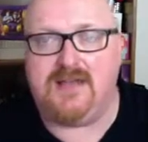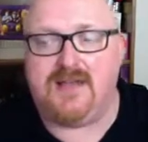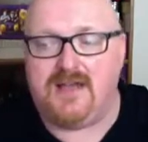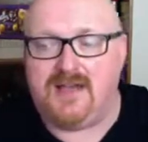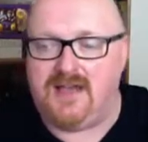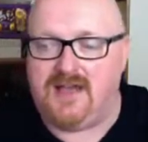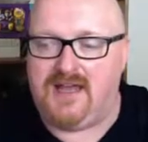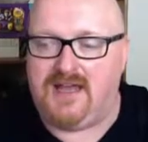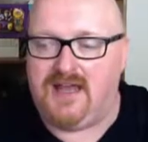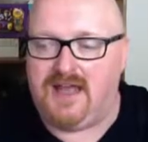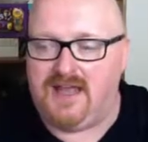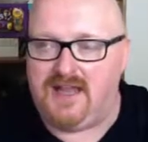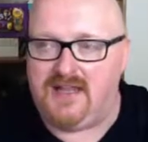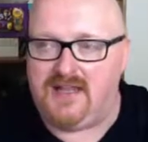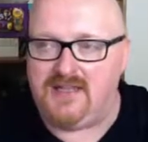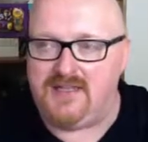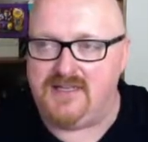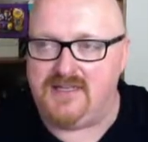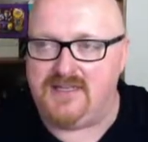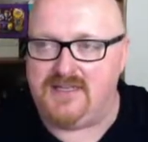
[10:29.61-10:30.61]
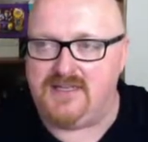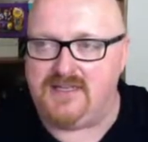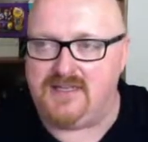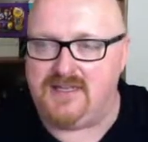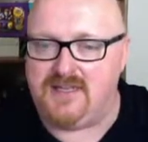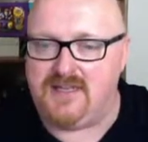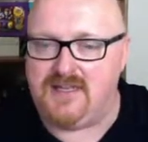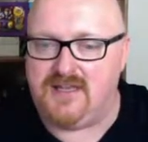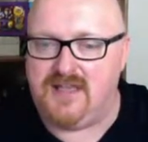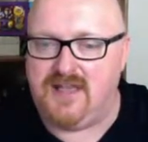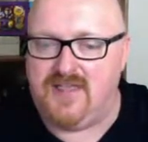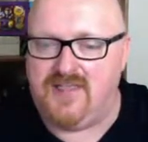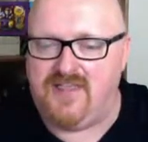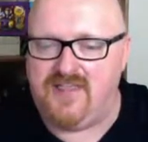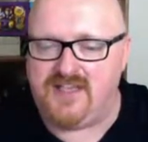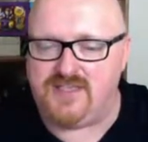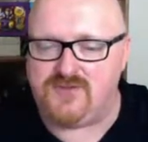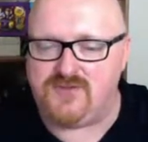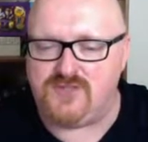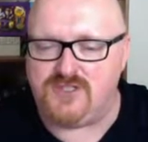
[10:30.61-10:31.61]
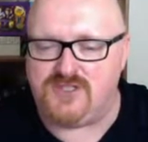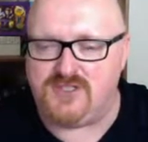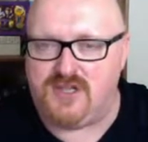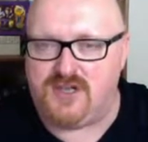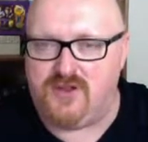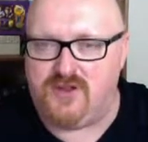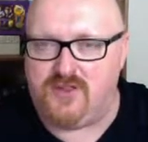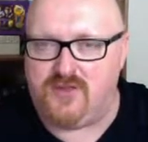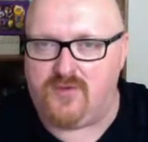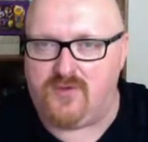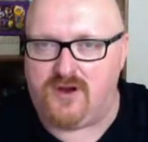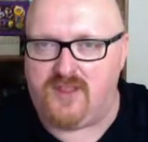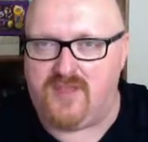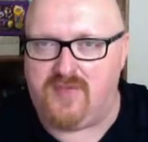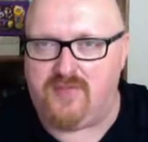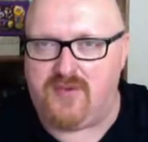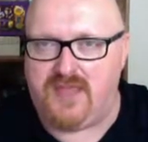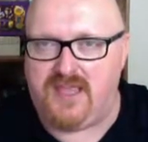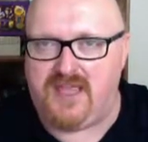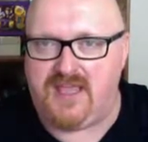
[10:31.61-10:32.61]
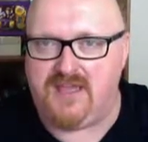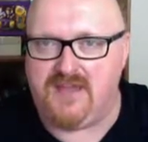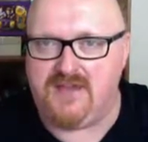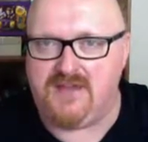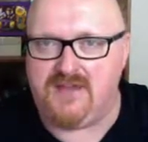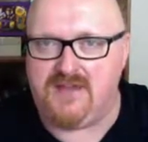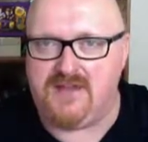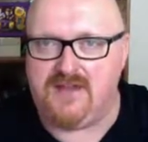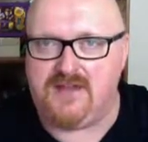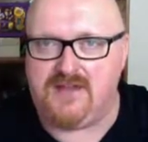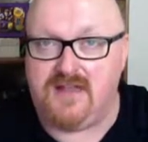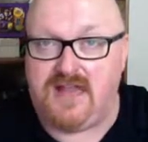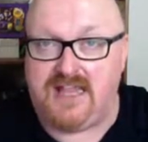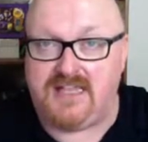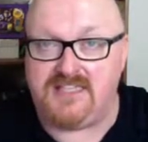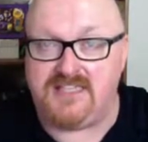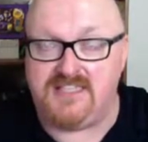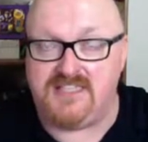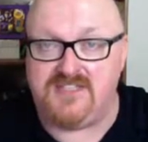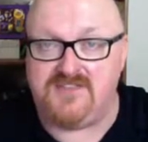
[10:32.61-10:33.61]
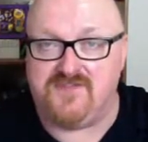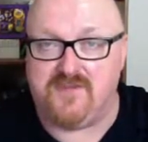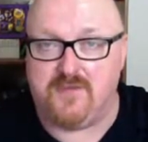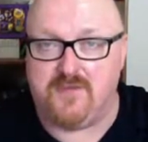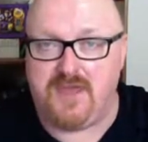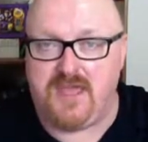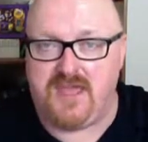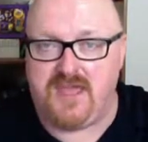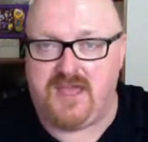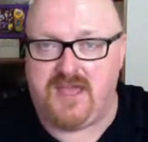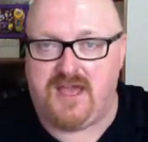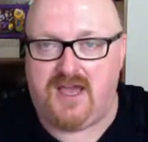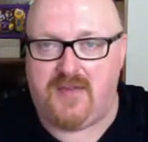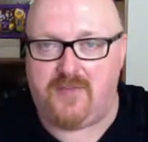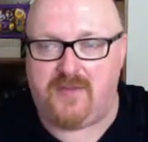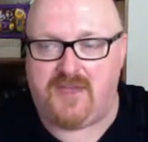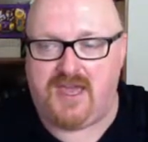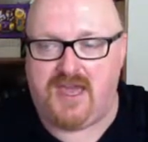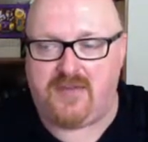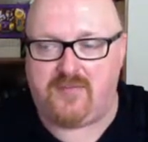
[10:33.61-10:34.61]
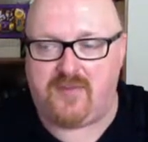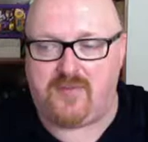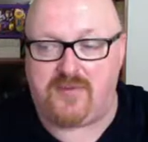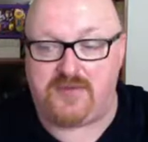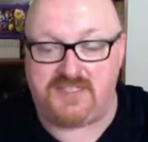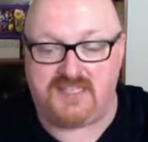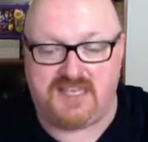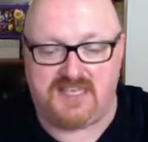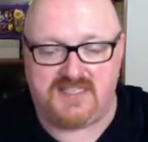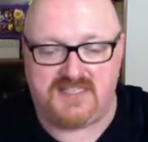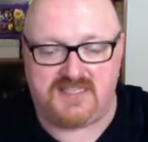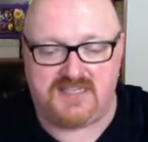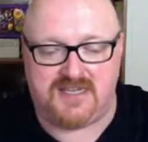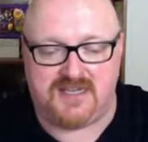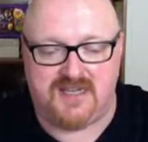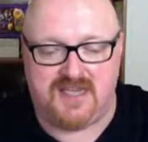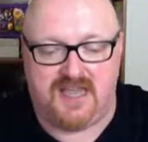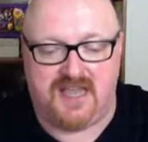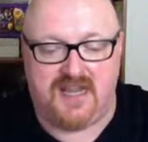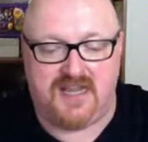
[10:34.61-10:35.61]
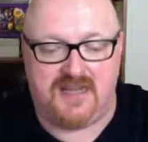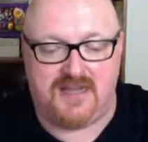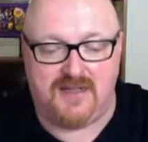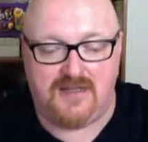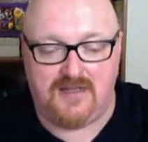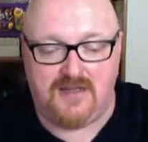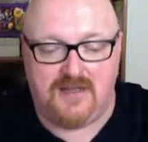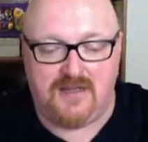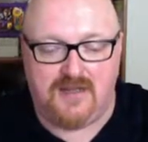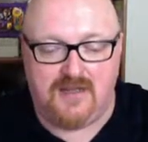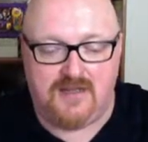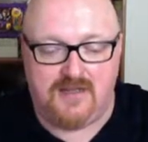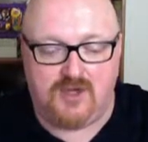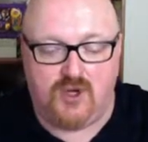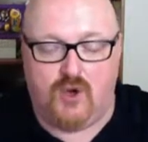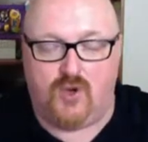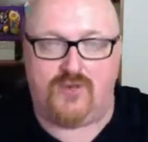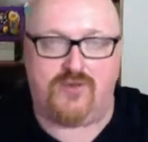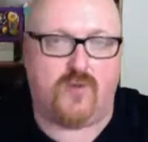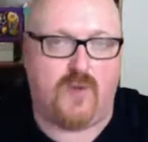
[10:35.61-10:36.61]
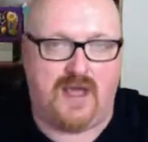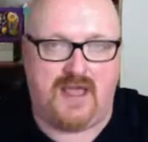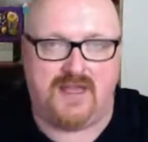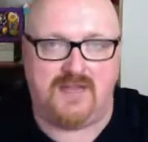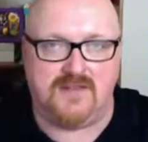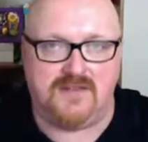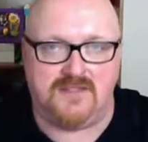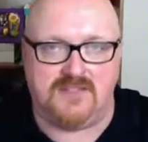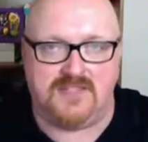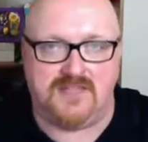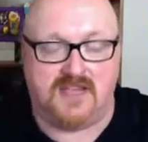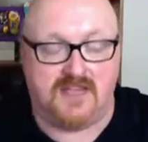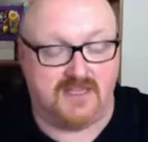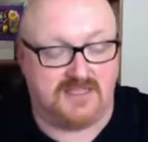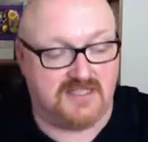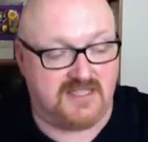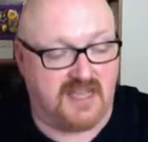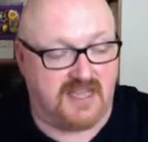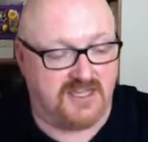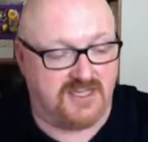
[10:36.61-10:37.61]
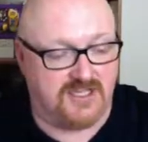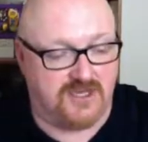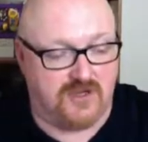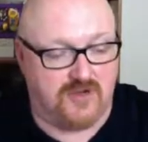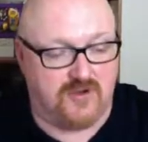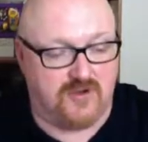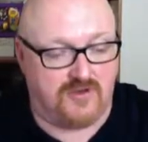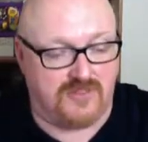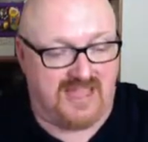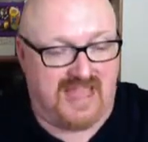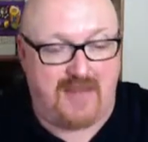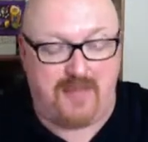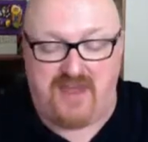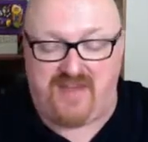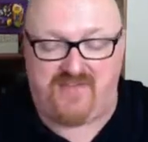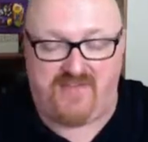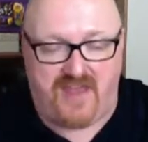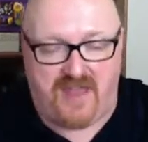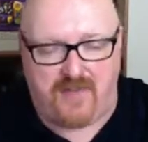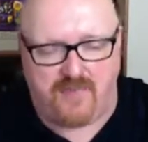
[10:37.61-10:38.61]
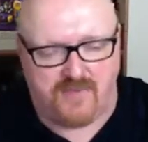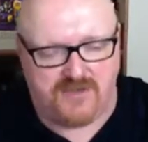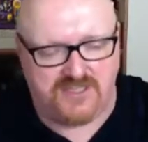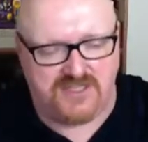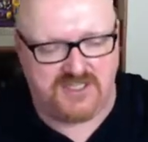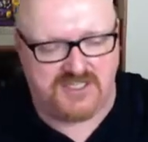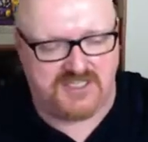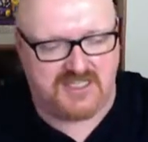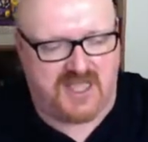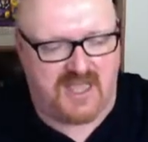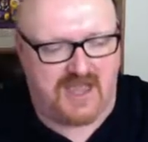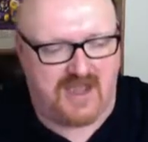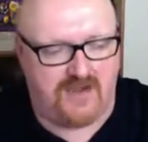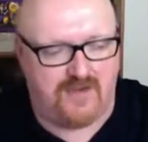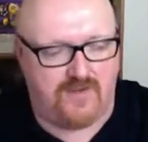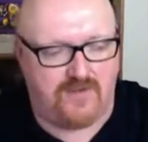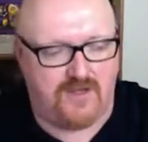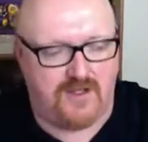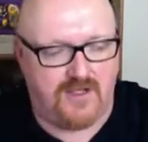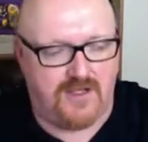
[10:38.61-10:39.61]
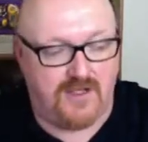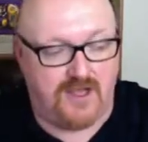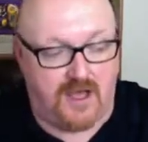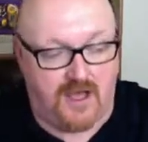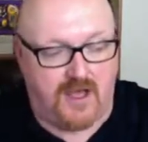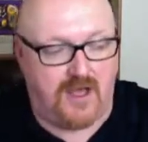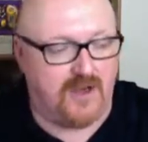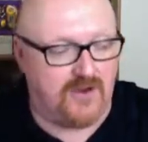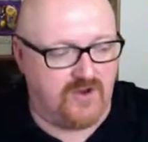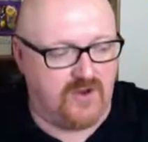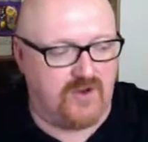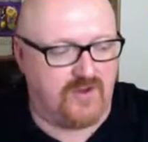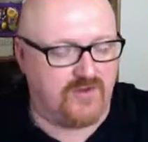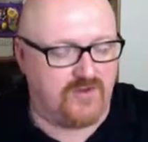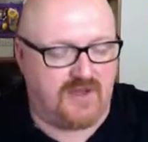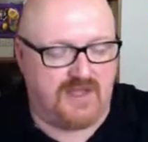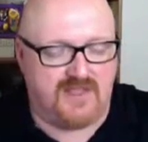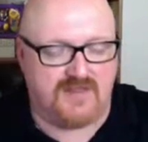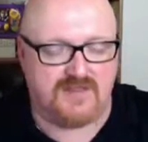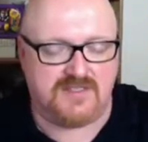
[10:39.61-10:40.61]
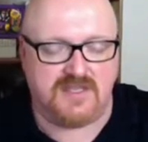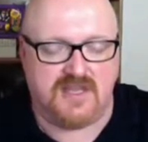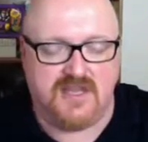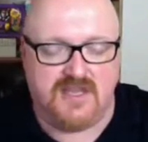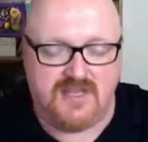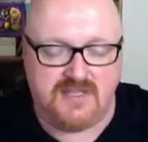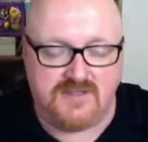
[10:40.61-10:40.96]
And this was another one of the big lessons for me. I became a presenter in North Wales at a station called MFM, which is now Heart North Wales.